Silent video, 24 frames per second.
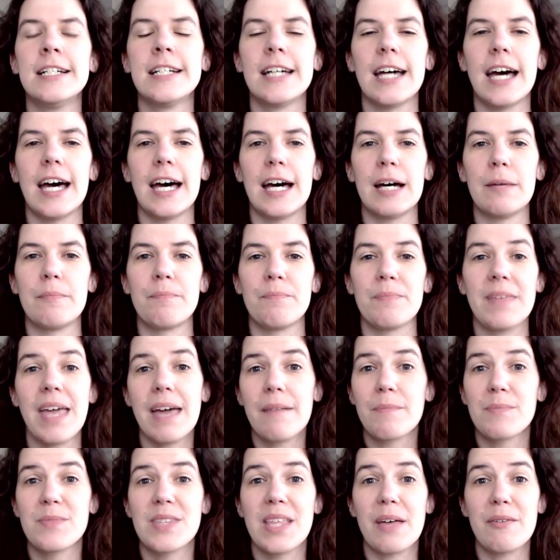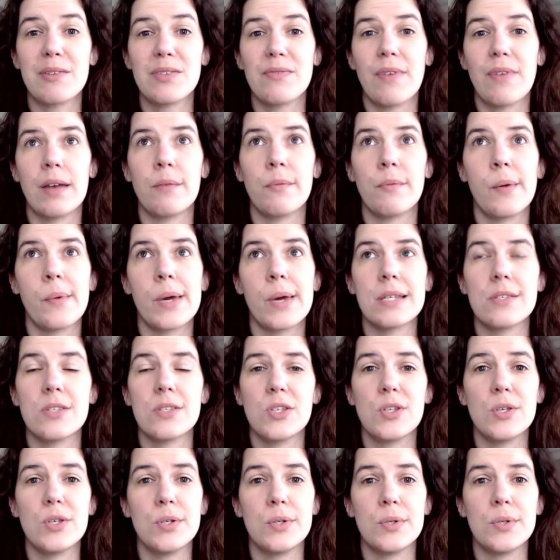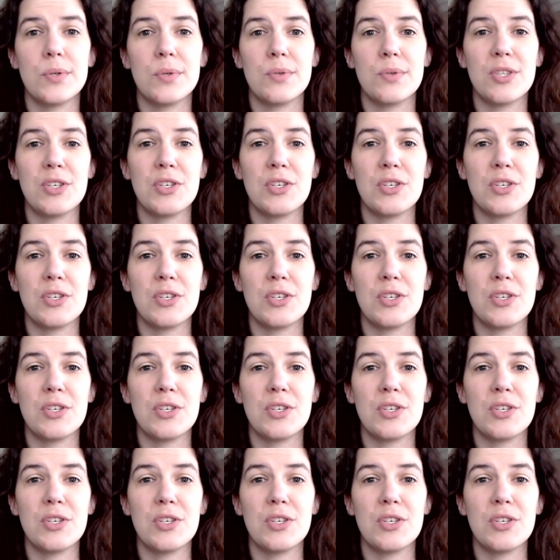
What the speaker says: so that was fun. We went to the